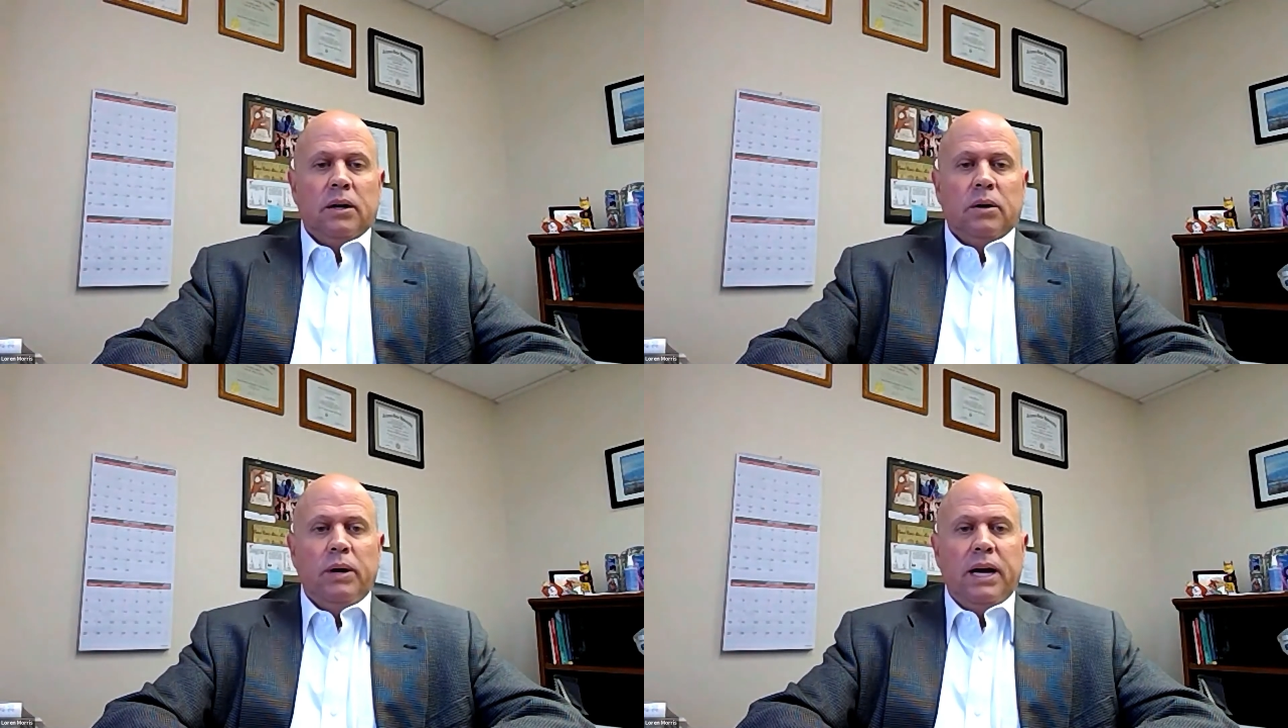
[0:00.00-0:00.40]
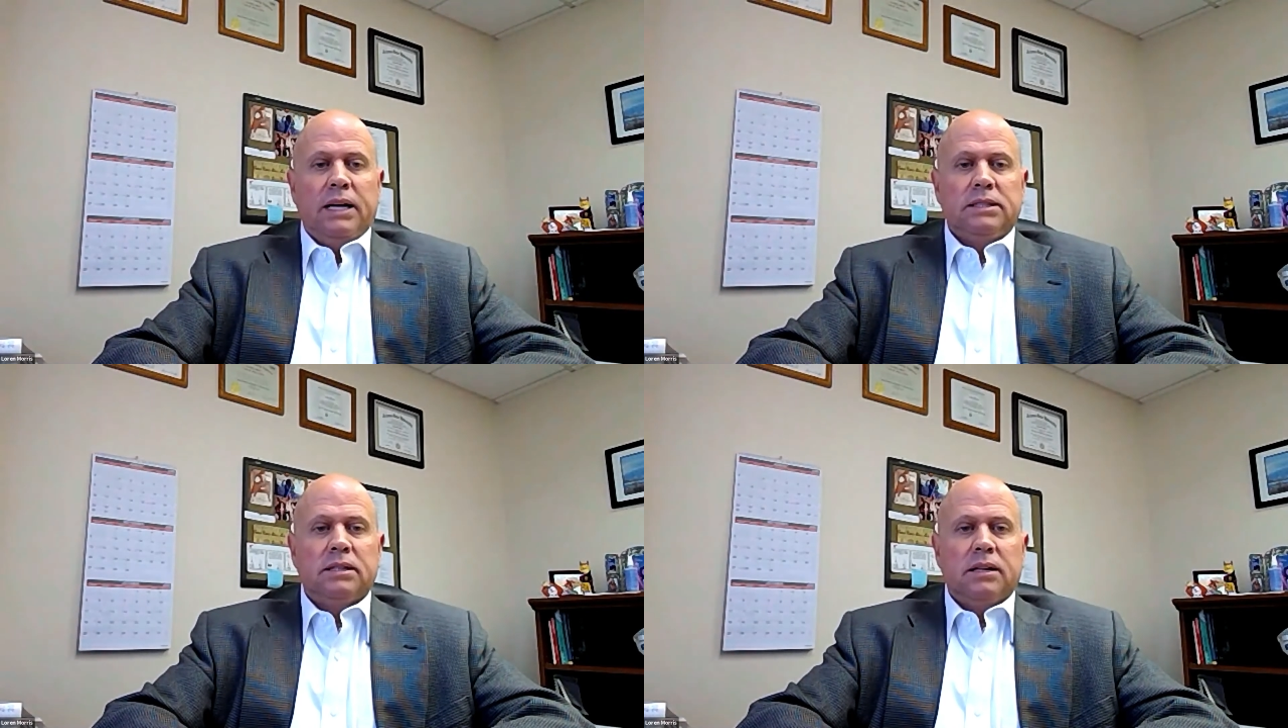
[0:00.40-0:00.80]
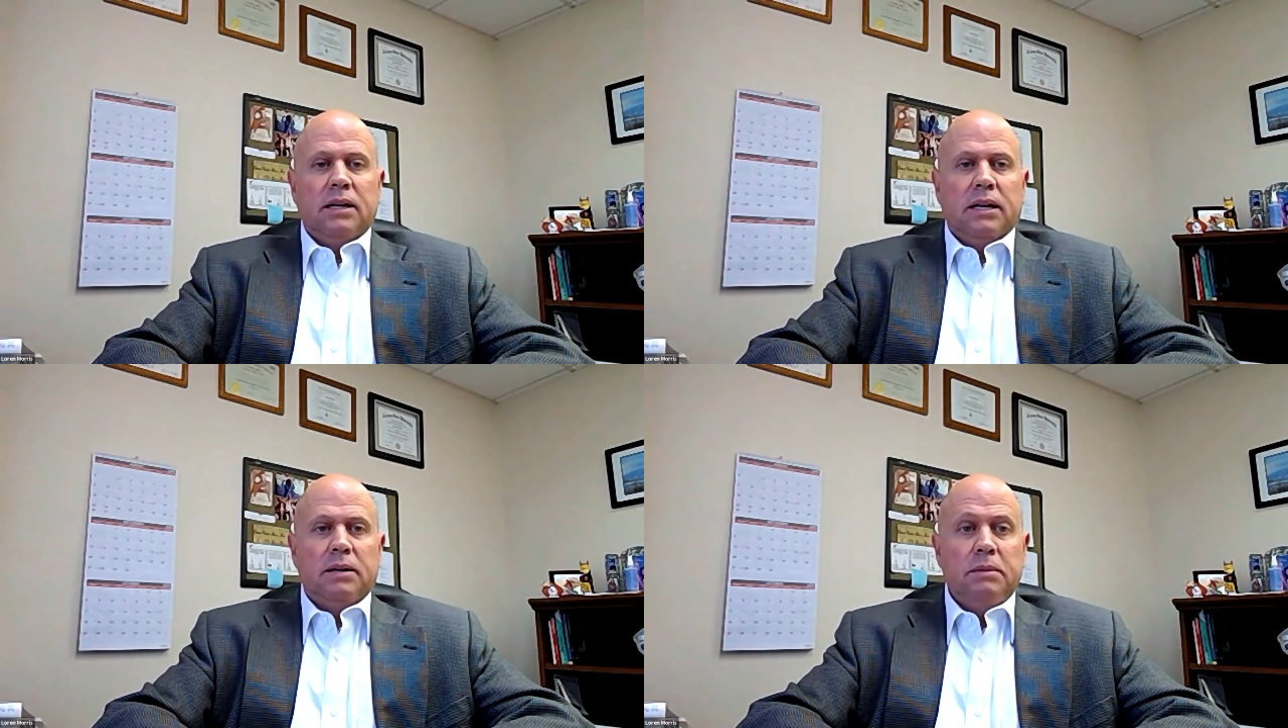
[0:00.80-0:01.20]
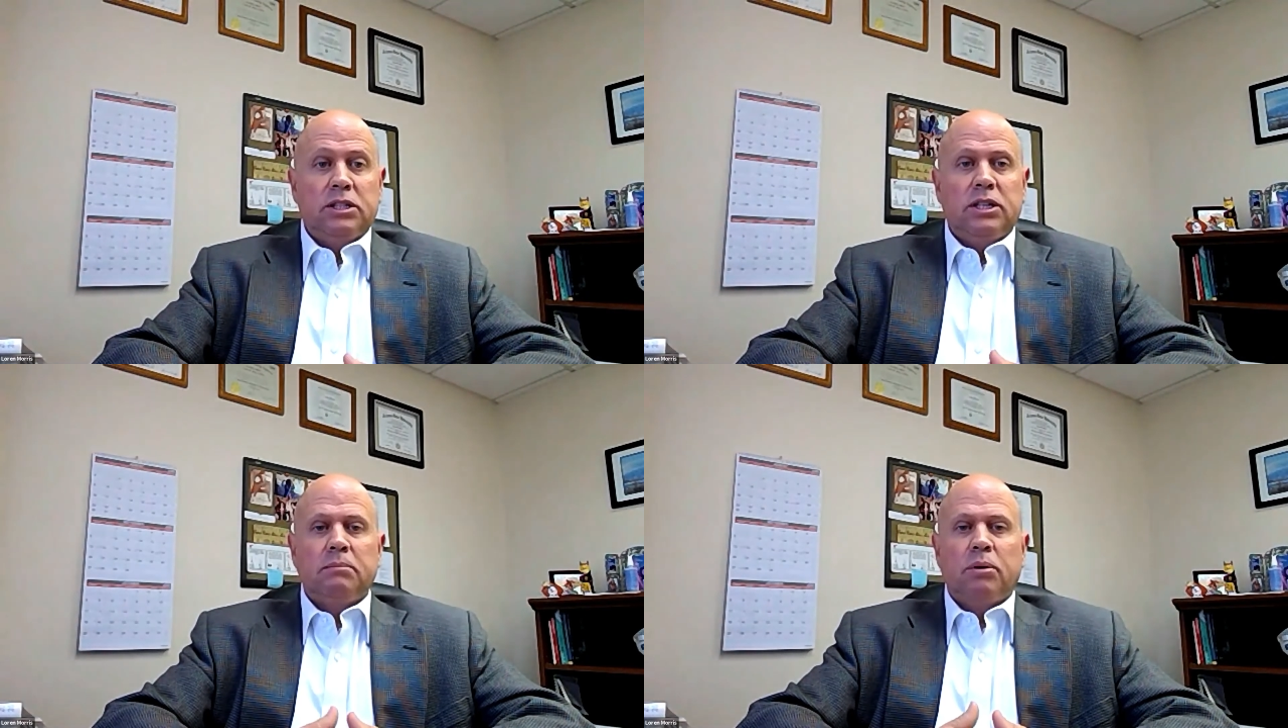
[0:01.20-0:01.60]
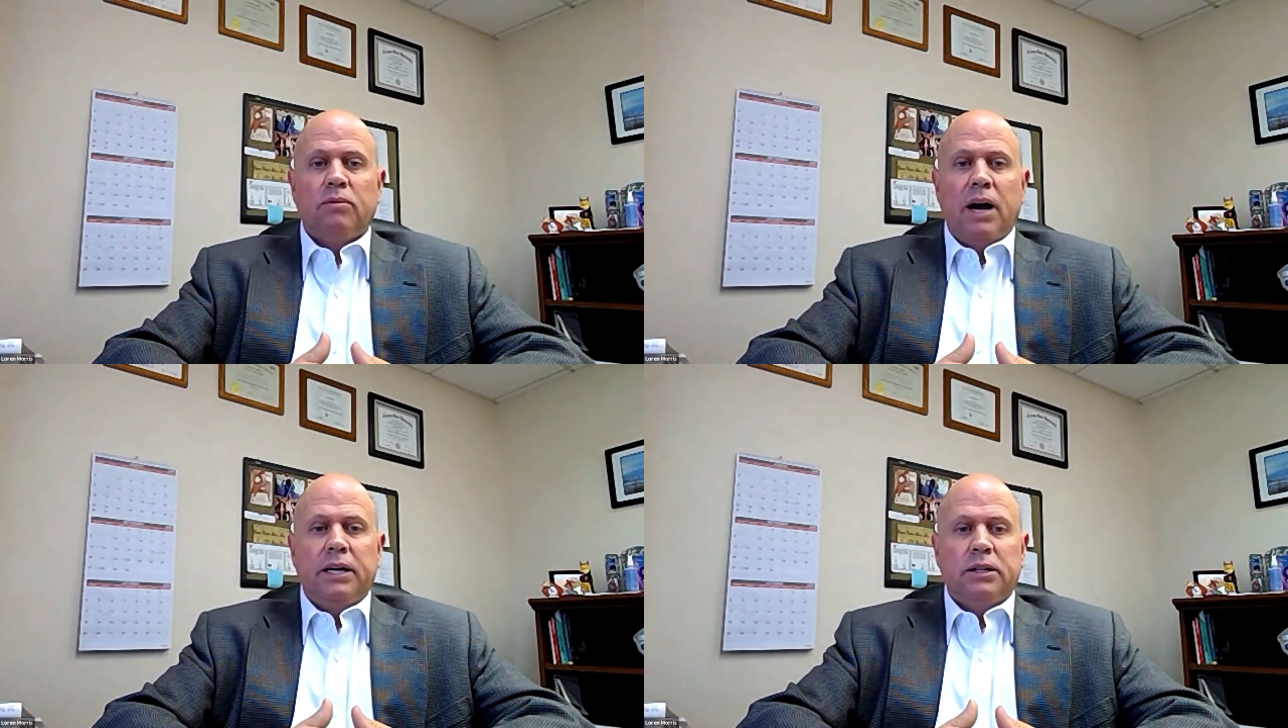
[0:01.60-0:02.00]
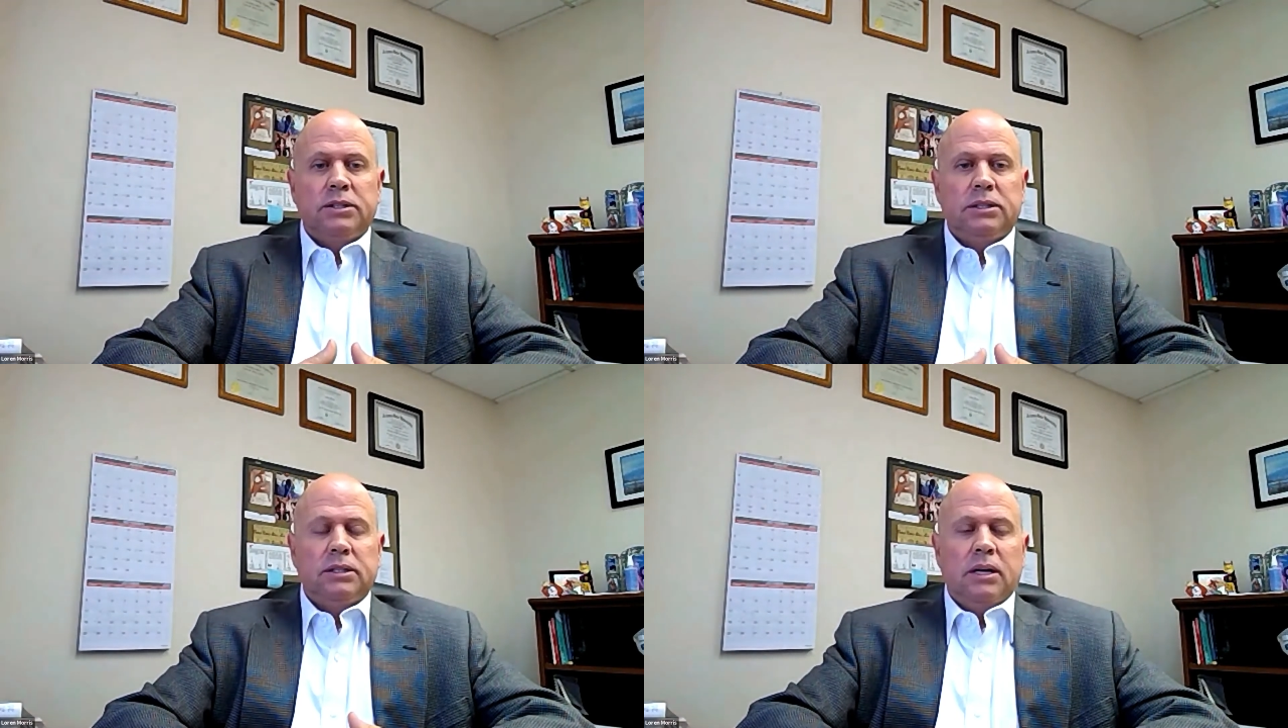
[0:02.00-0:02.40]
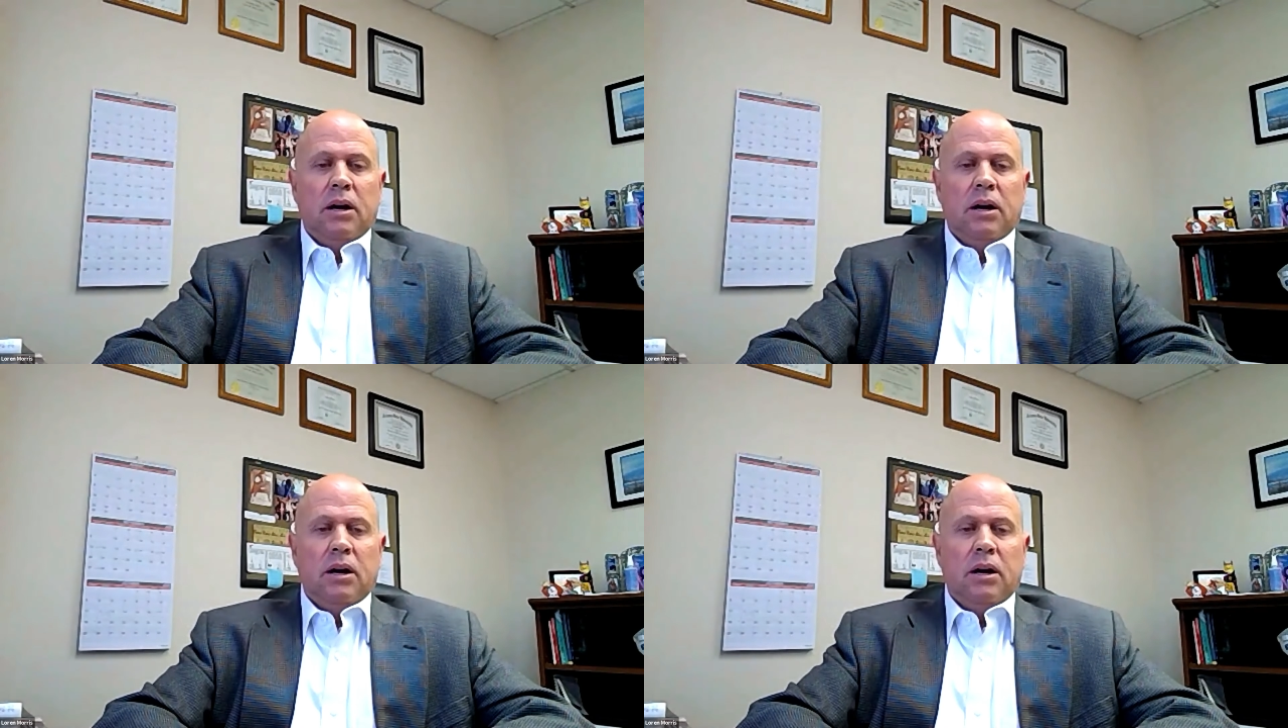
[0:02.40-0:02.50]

We as commissioning providers